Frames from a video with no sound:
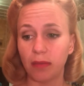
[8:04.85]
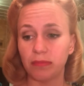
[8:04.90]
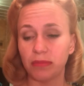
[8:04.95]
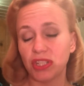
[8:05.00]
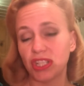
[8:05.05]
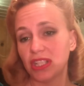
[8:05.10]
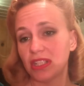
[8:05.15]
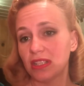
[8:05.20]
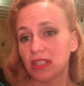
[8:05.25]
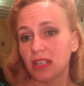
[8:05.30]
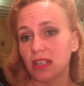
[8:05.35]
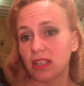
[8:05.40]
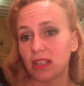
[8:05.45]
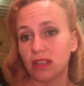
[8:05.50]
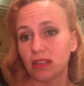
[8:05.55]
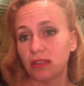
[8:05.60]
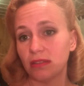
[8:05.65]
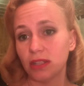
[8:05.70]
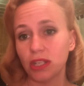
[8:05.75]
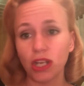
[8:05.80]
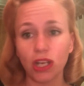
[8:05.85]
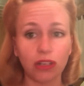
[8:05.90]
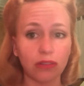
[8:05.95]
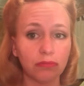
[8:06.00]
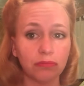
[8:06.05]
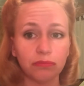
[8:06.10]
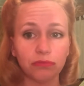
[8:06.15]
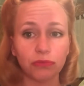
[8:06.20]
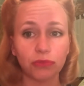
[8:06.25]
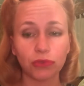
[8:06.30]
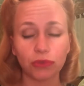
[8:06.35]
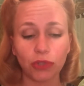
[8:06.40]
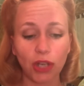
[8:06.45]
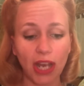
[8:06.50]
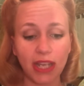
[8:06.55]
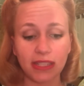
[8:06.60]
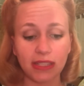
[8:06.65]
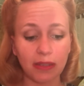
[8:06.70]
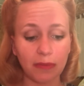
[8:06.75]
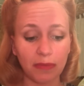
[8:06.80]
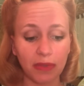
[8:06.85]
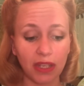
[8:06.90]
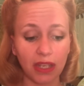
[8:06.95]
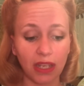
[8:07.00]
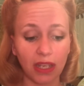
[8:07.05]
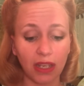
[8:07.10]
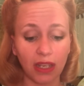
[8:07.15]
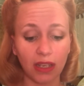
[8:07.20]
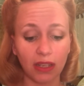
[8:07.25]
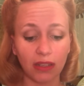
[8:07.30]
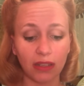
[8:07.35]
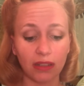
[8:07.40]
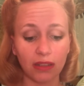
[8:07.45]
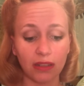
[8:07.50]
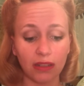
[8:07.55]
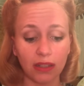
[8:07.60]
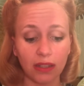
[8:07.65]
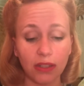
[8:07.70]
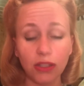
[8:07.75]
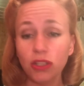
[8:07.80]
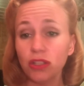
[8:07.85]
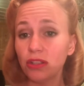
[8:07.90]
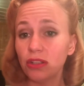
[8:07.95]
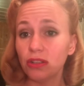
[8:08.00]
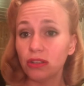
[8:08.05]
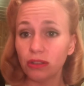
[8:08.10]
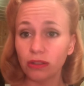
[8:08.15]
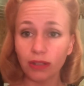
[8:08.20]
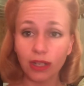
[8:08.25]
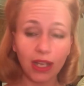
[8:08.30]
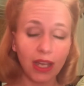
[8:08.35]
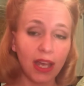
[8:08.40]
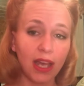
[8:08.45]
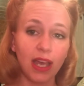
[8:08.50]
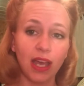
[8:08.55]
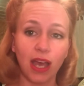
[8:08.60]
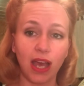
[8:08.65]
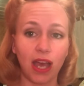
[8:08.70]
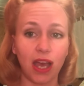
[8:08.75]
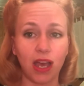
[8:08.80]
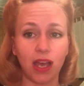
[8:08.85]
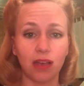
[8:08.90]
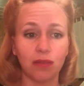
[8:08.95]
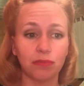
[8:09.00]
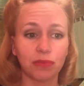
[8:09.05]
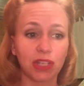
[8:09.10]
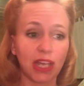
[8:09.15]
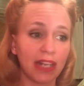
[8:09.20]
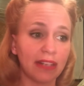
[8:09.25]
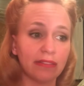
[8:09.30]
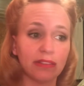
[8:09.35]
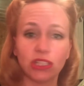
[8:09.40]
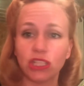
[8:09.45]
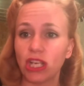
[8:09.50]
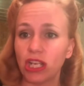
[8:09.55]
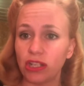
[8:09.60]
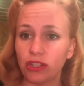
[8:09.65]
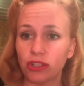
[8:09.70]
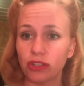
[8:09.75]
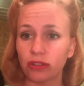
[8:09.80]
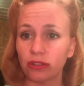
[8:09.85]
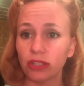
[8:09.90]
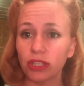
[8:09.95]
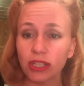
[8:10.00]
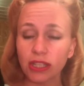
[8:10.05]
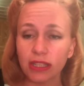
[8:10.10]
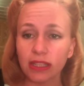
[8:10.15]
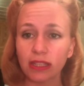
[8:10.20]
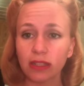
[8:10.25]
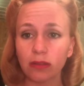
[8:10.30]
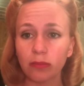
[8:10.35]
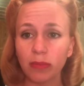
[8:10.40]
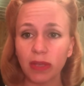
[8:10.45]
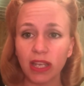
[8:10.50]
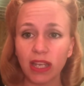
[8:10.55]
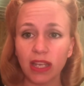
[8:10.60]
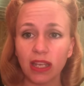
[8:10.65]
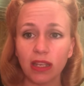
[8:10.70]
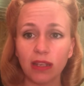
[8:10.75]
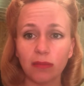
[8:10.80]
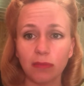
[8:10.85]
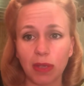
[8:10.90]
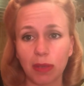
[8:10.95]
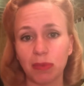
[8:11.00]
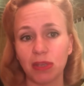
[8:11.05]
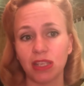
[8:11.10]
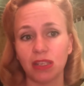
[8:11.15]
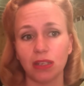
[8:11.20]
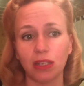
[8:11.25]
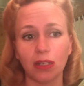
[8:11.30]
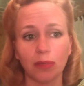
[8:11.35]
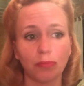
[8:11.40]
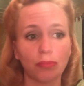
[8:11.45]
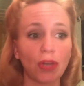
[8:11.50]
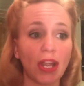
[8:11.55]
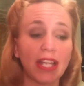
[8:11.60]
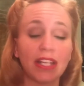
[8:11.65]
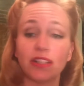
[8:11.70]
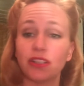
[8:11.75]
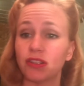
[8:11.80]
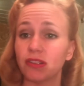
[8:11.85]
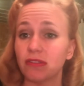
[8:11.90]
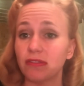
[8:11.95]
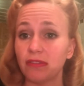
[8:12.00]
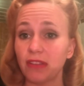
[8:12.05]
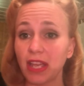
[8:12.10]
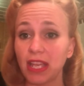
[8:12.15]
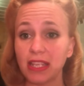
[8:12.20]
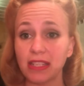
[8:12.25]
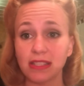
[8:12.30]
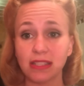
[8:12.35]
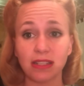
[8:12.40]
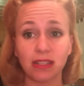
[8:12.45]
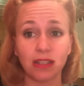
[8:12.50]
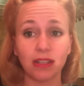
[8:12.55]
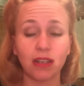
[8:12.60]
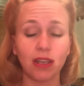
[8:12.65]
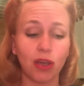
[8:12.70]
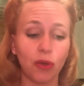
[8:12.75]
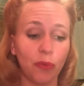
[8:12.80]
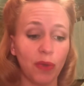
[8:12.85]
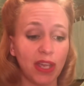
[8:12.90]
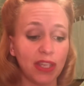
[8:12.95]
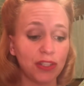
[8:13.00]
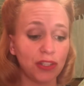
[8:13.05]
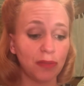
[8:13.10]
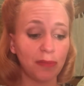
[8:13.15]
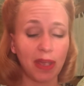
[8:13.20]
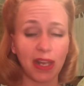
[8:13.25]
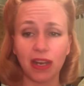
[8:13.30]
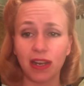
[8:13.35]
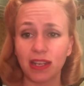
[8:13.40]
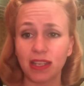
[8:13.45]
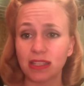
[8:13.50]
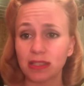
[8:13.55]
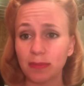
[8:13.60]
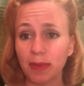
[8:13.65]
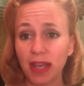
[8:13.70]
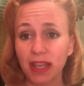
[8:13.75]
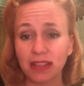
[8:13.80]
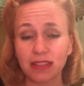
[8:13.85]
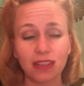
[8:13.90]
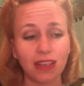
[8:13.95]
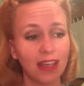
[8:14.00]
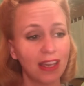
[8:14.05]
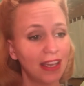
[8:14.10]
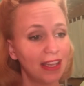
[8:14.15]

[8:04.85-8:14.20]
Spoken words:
just to, try something new, kind of change your look a little bit, maybe brighten your face in ways you may not expect.